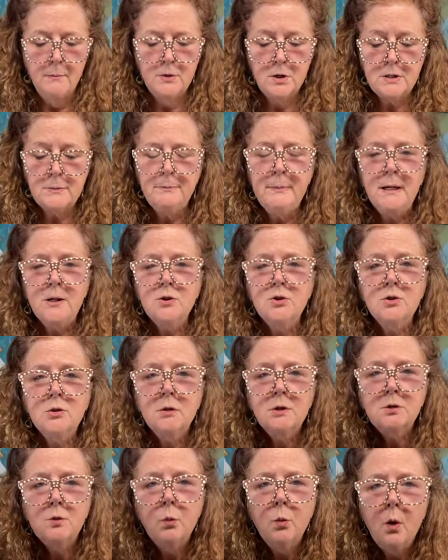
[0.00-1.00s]
Just make
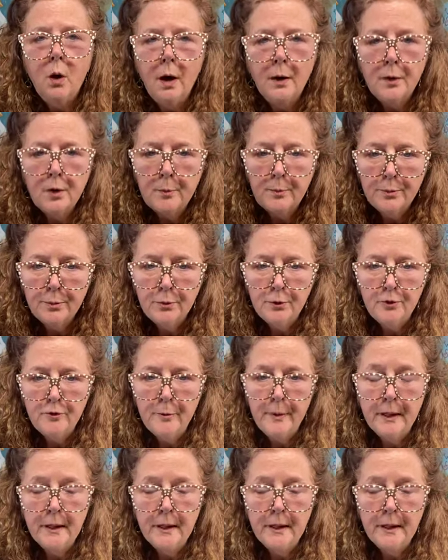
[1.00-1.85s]
sure it's waterproof,